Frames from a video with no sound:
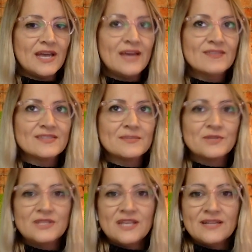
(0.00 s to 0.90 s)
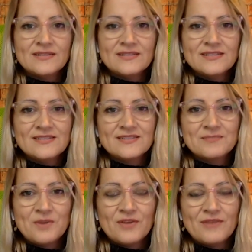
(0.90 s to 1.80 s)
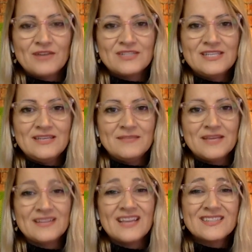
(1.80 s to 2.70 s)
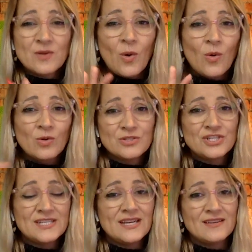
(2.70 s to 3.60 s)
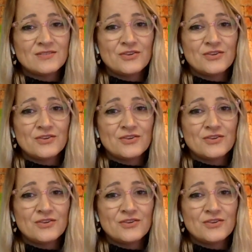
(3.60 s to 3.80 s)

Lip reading: I have someone that is part of our team that's all she does.